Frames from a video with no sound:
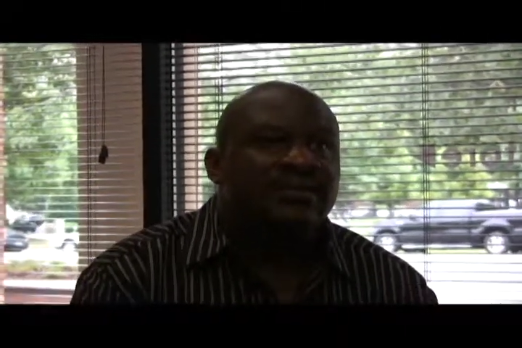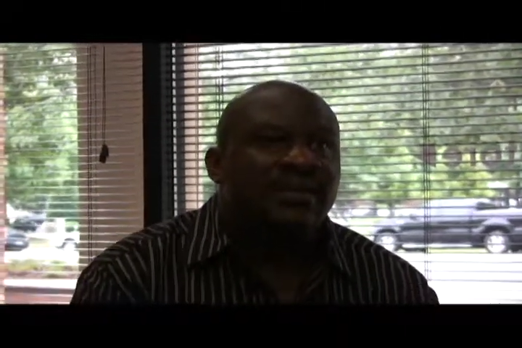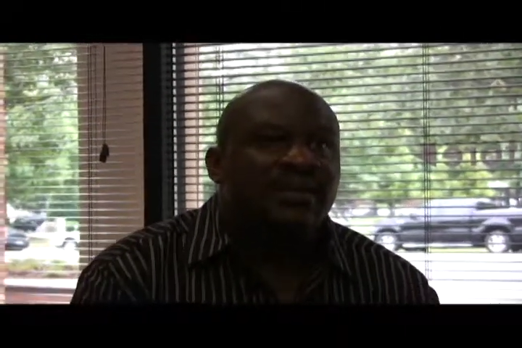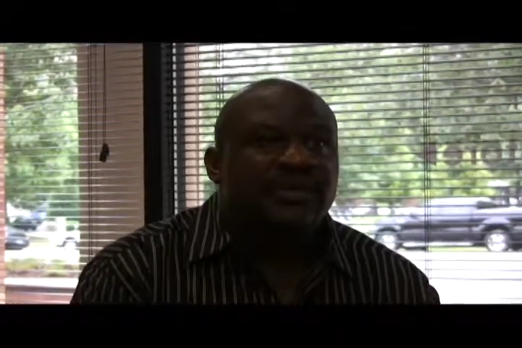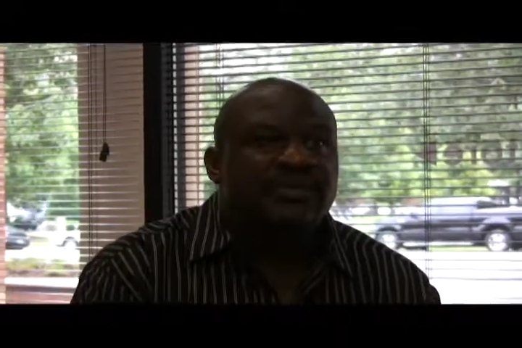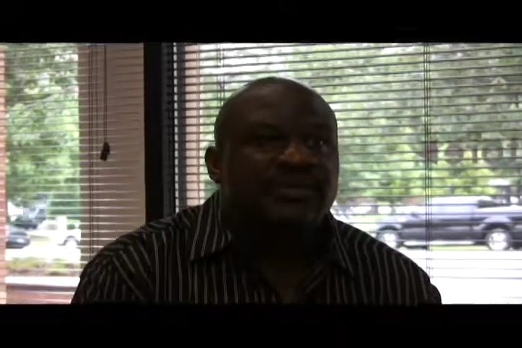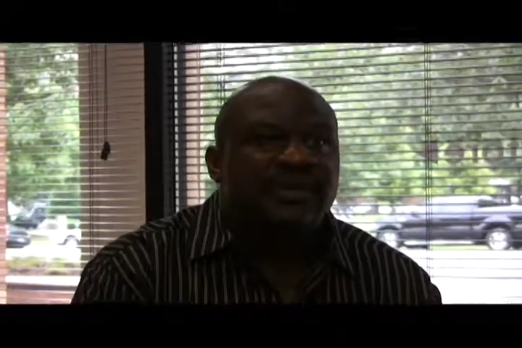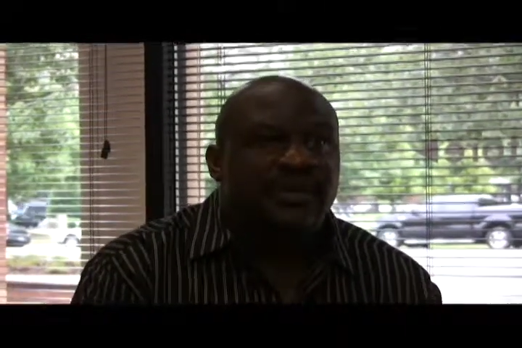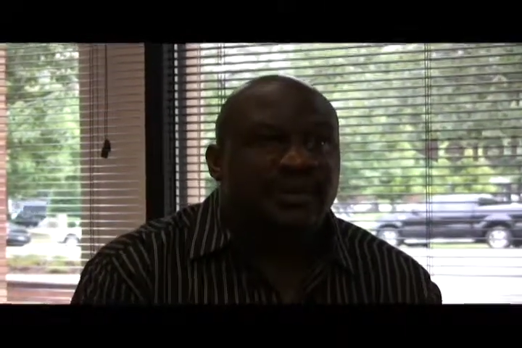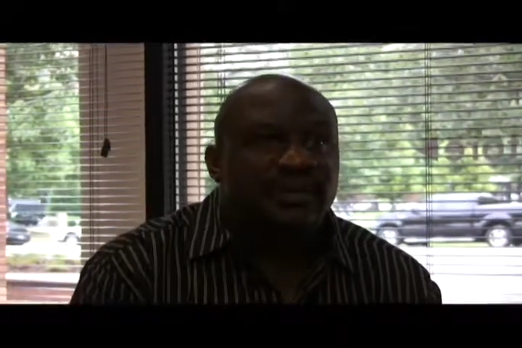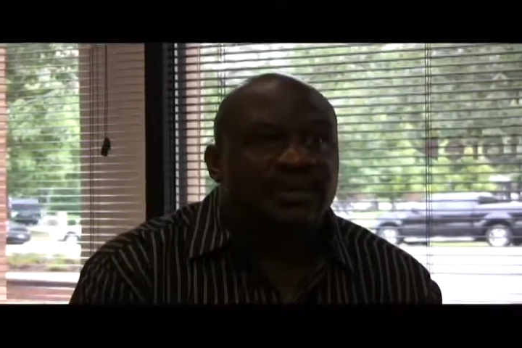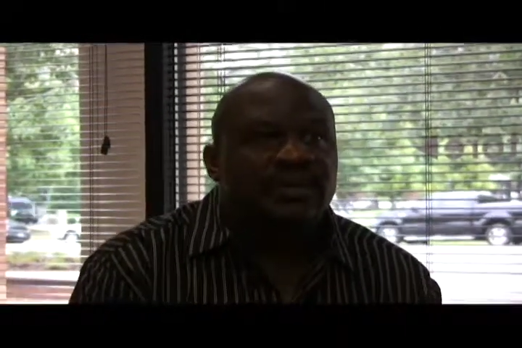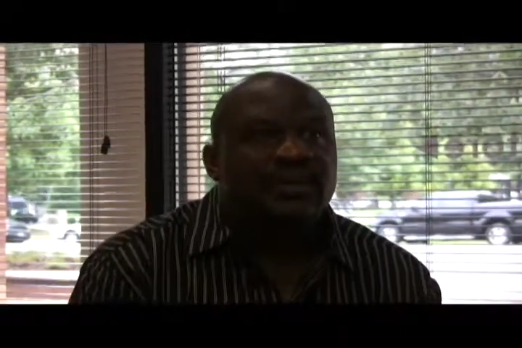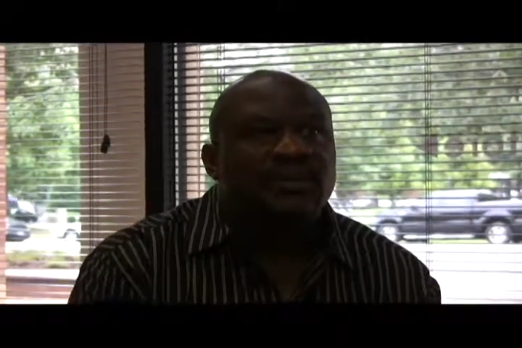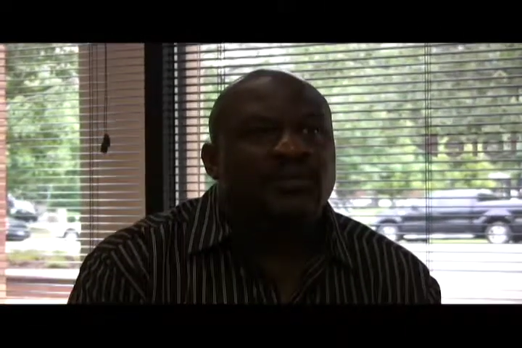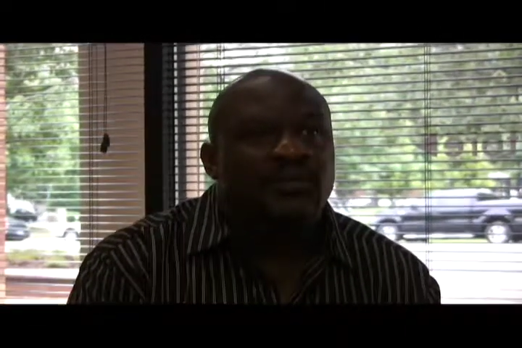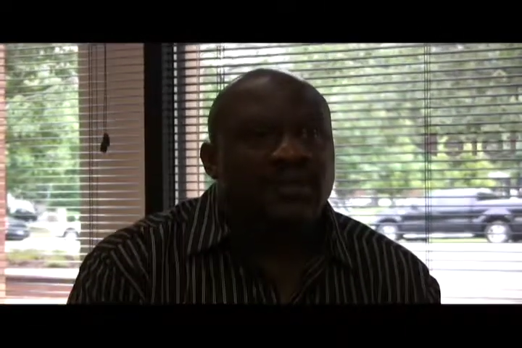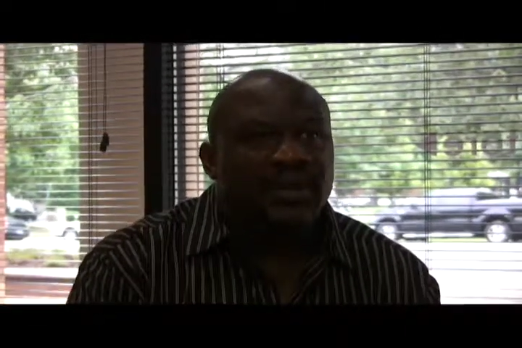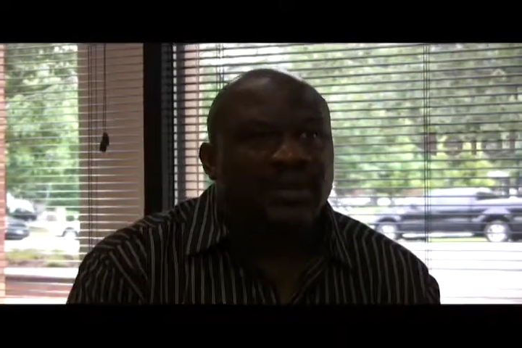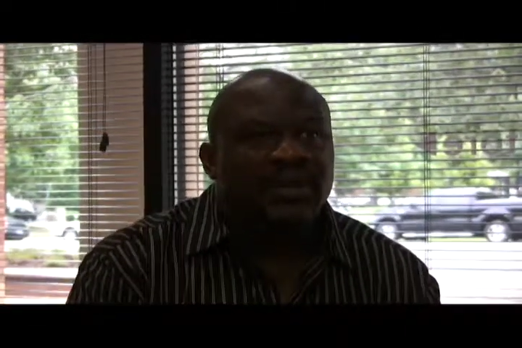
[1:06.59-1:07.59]
spur
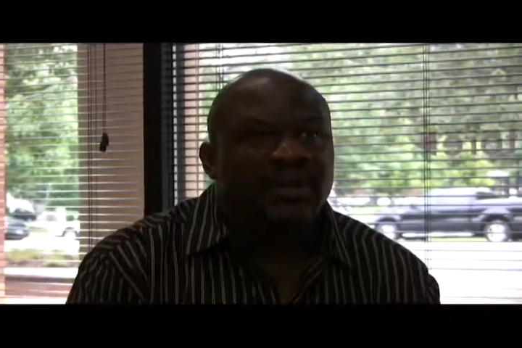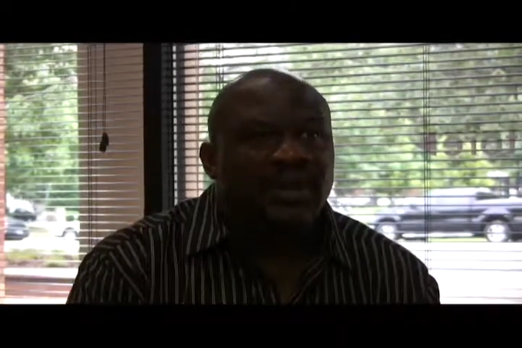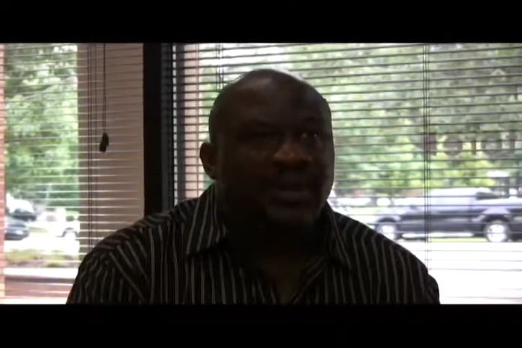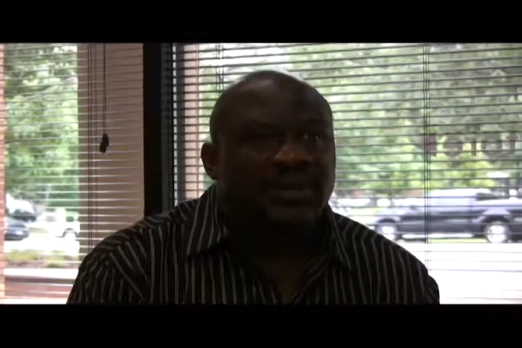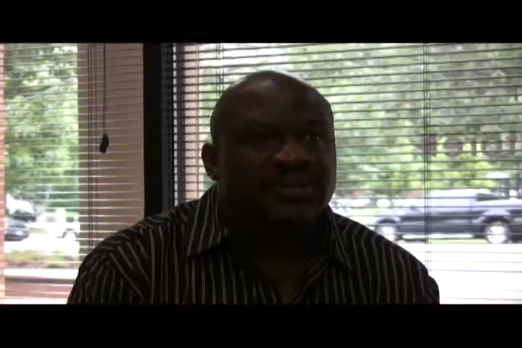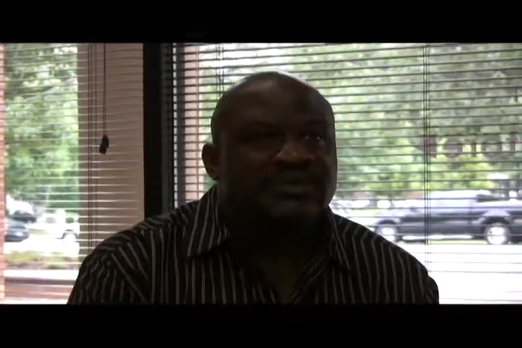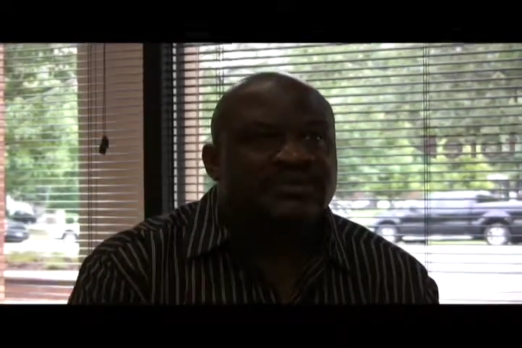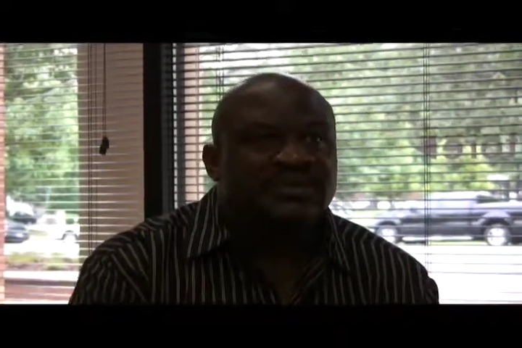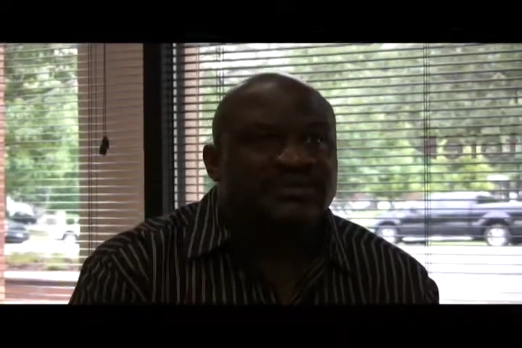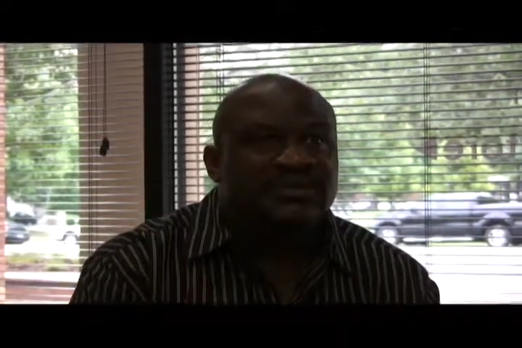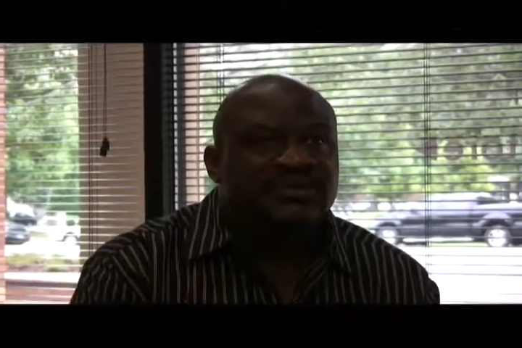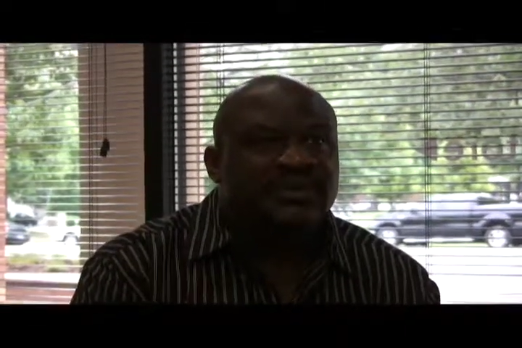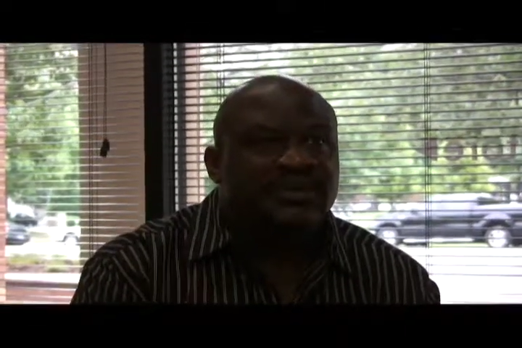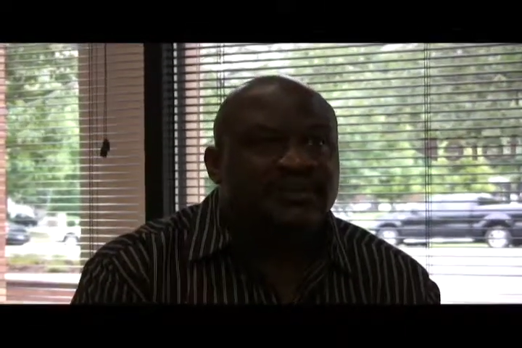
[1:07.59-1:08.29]
world action?